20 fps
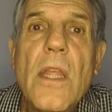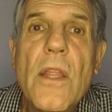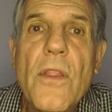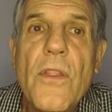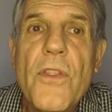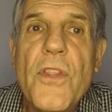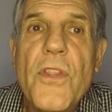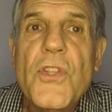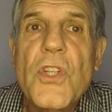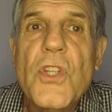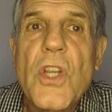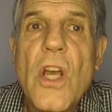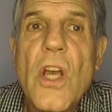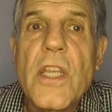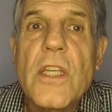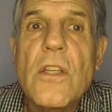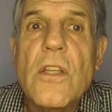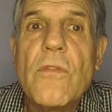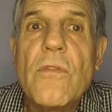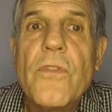this
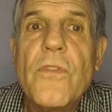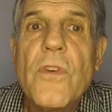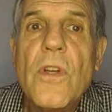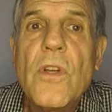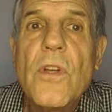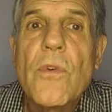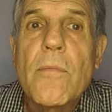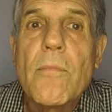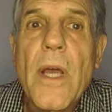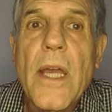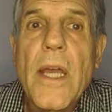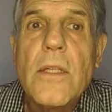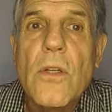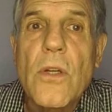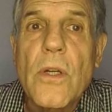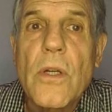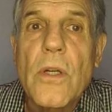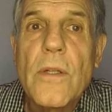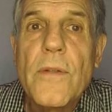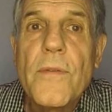kind of
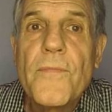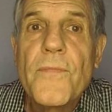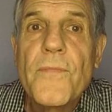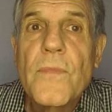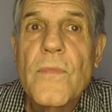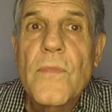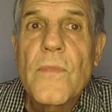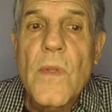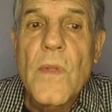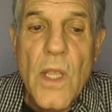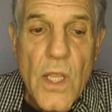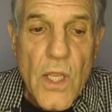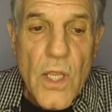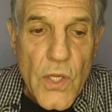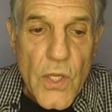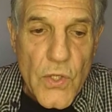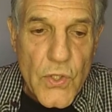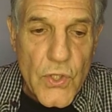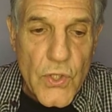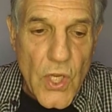reminder.
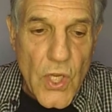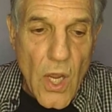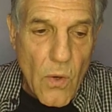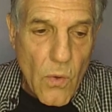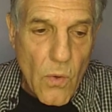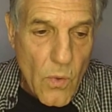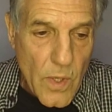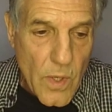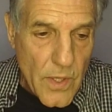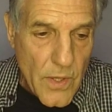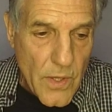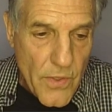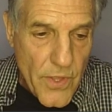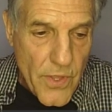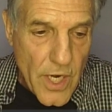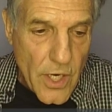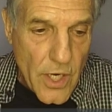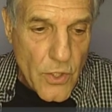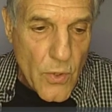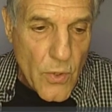So
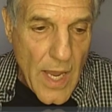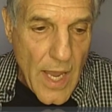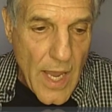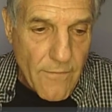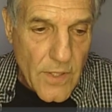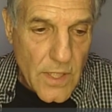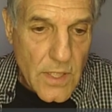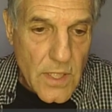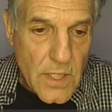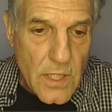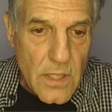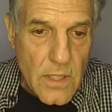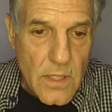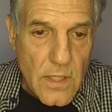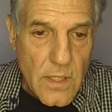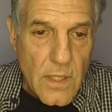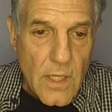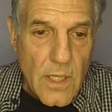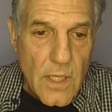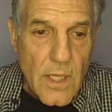there you have it.
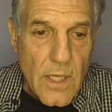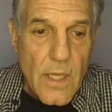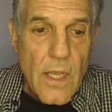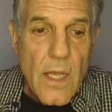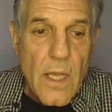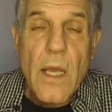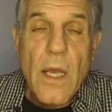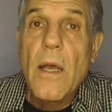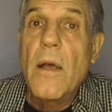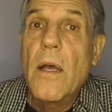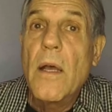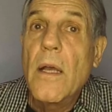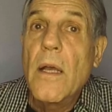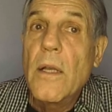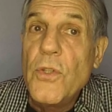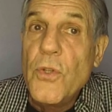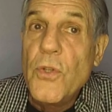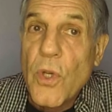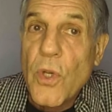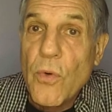
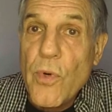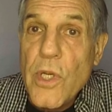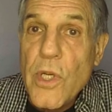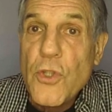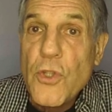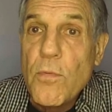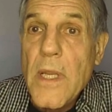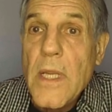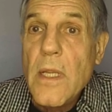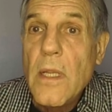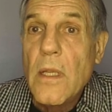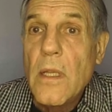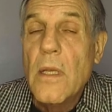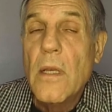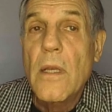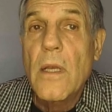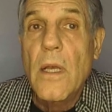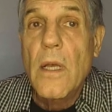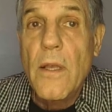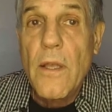You can reach me
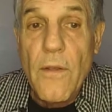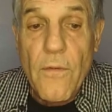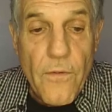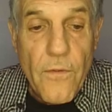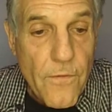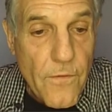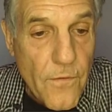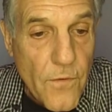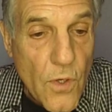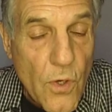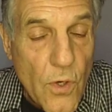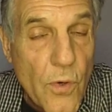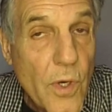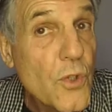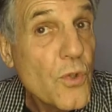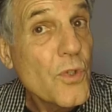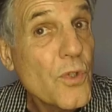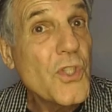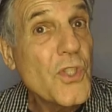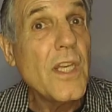if you're
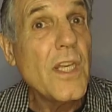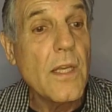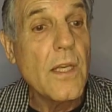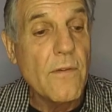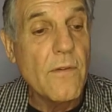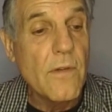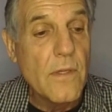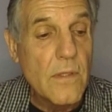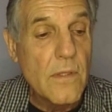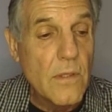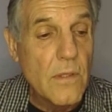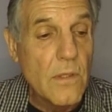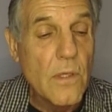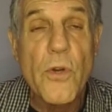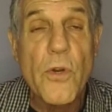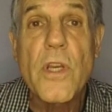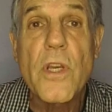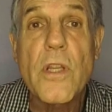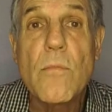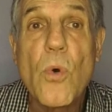interested in
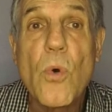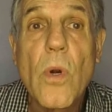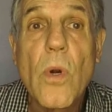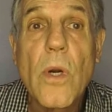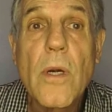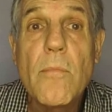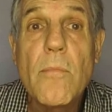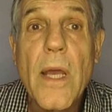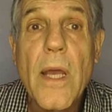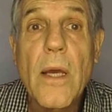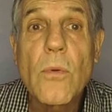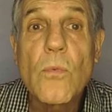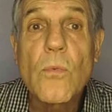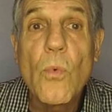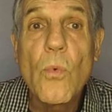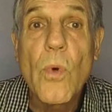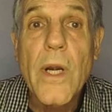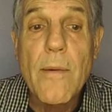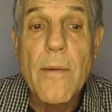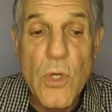learning more about
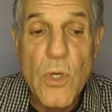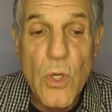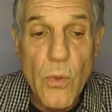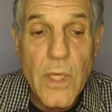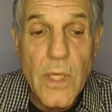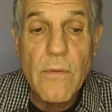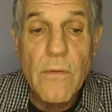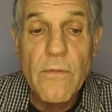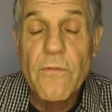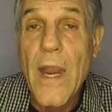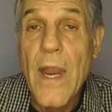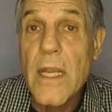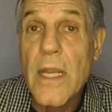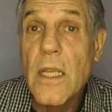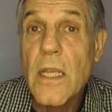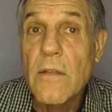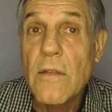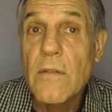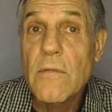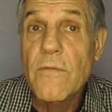what I'm doing. Frank
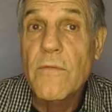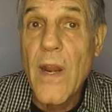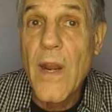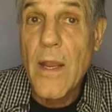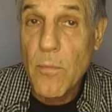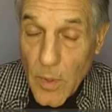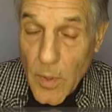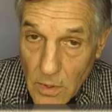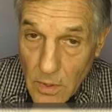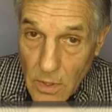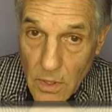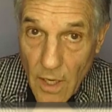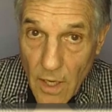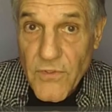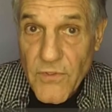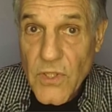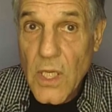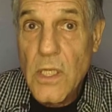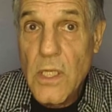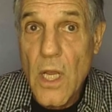at
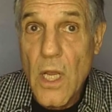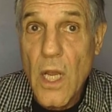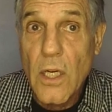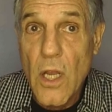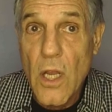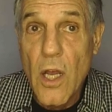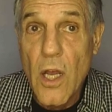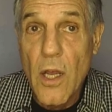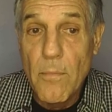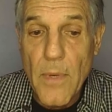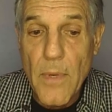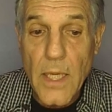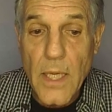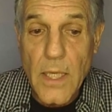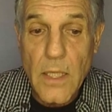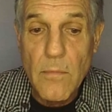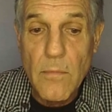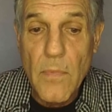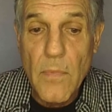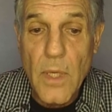frankbunkowski.com,
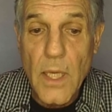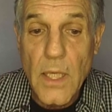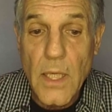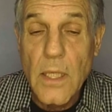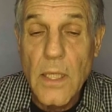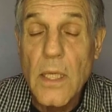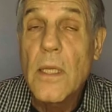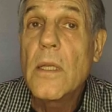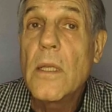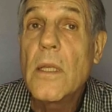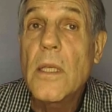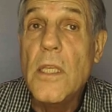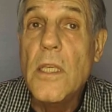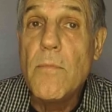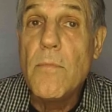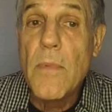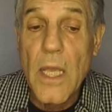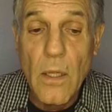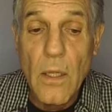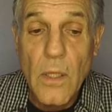my
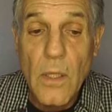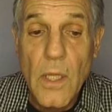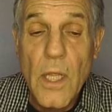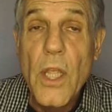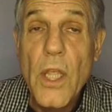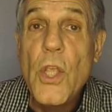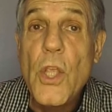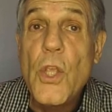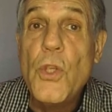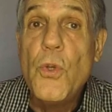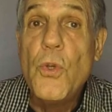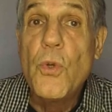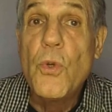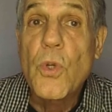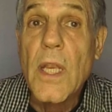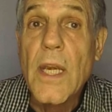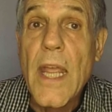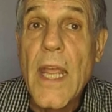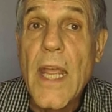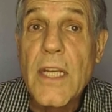email. You
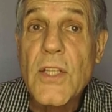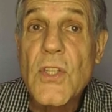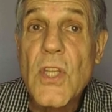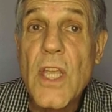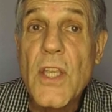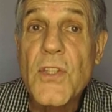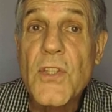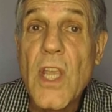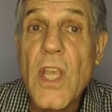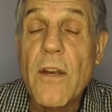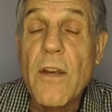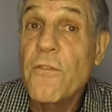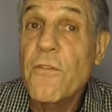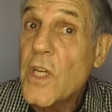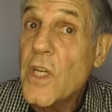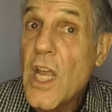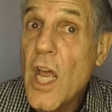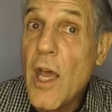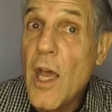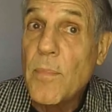can get a free
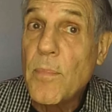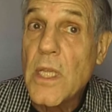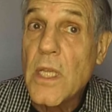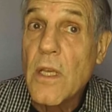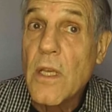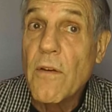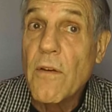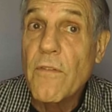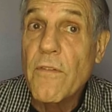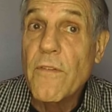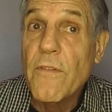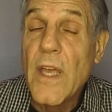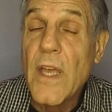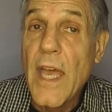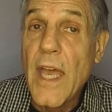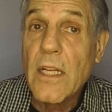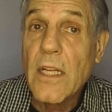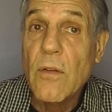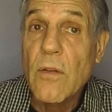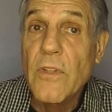copy of
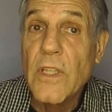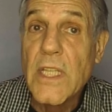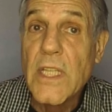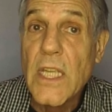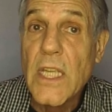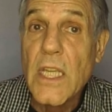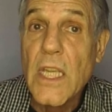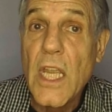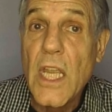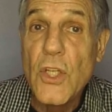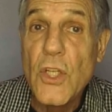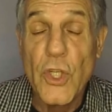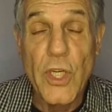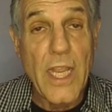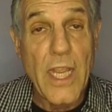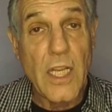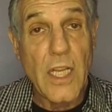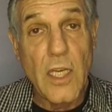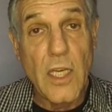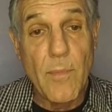Actively Engage in
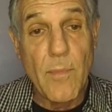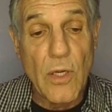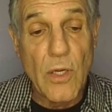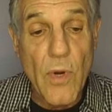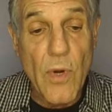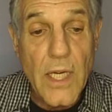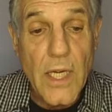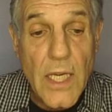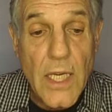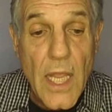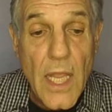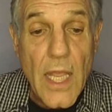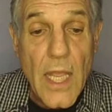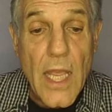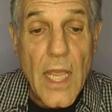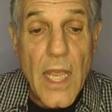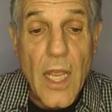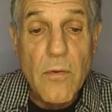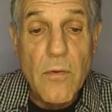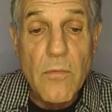Academic Writing
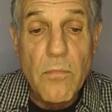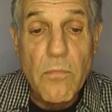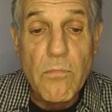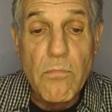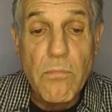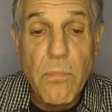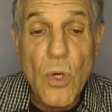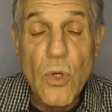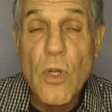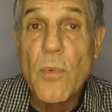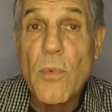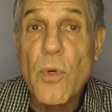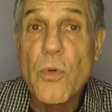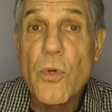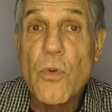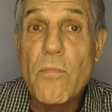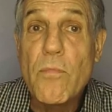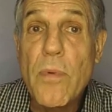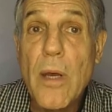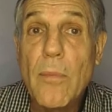at
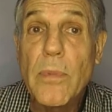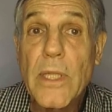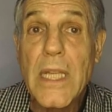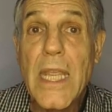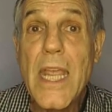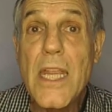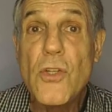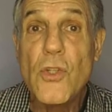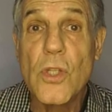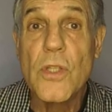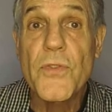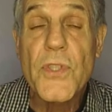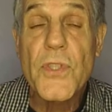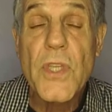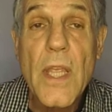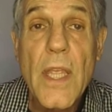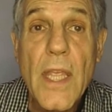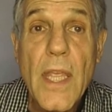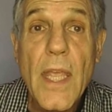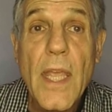Bokomaru Publications.
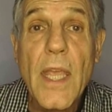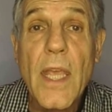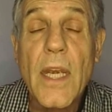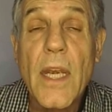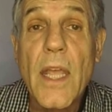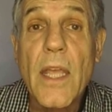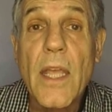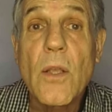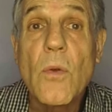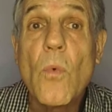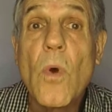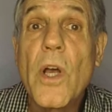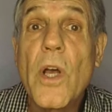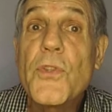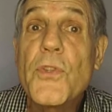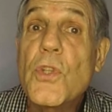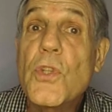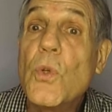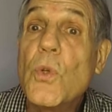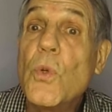And I want
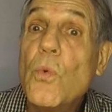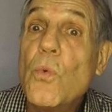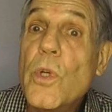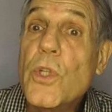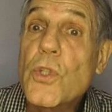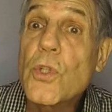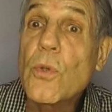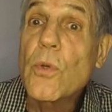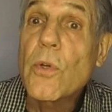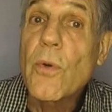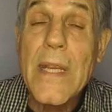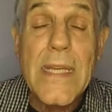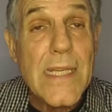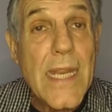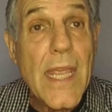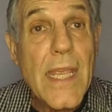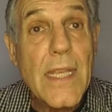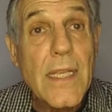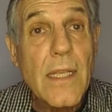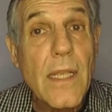to wish you a great
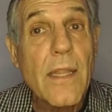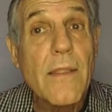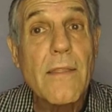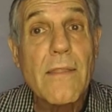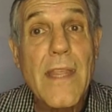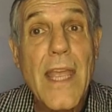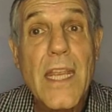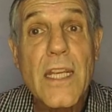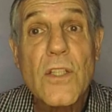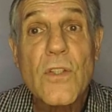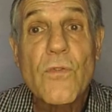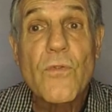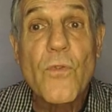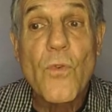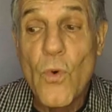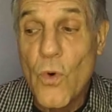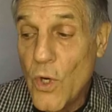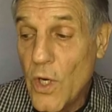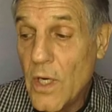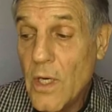day, and thanks
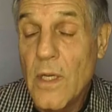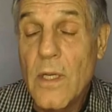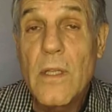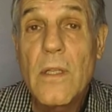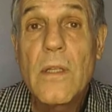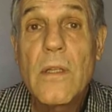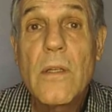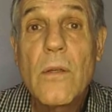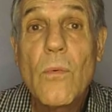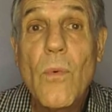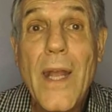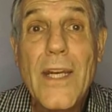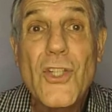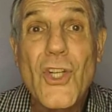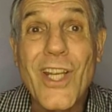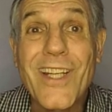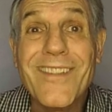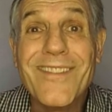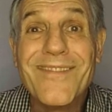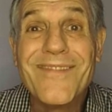for
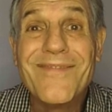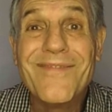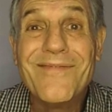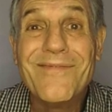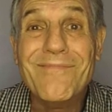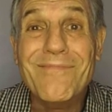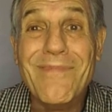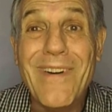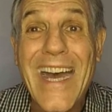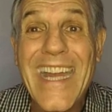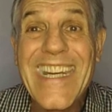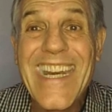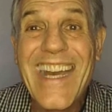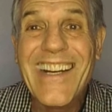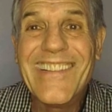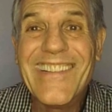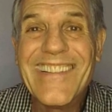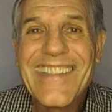watching. Bye now.